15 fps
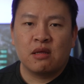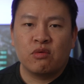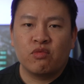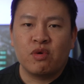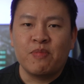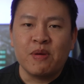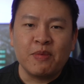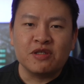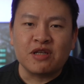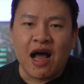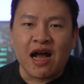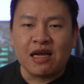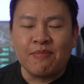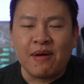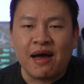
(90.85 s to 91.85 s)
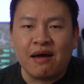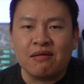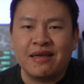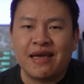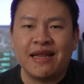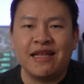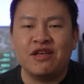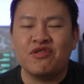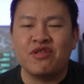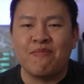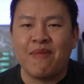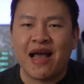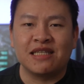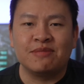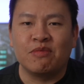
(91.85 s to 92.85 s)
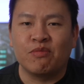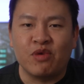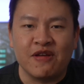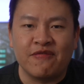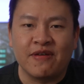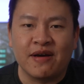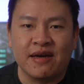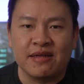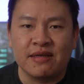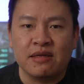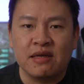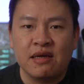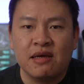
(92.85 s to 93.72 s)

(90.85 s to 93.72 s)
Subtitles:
When people talk about getting you the maximum refund,